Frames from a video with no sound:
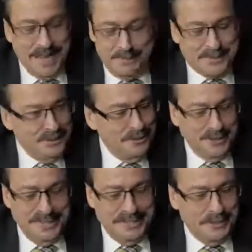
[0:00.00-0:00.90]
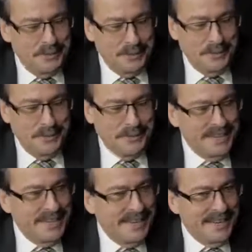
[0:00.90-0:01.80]
Absolutely. You know, when we were
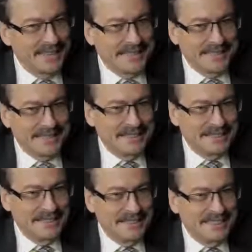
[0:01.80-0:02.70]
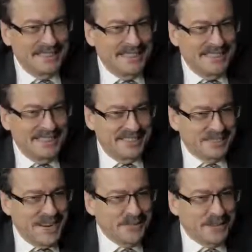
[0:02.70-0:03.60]
looking at the
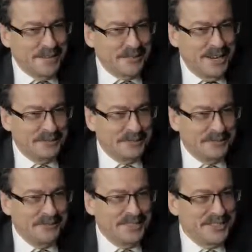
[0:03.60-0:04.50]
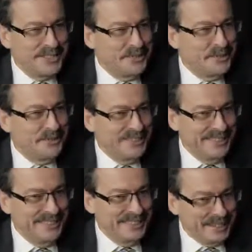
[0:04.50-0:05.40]
skyscraper 150 years ago,
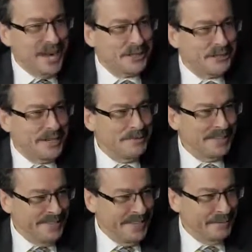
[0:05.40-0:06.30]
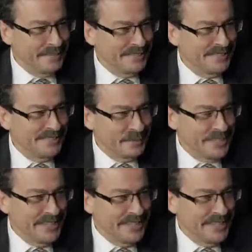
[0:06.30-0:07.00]
the skyscraper was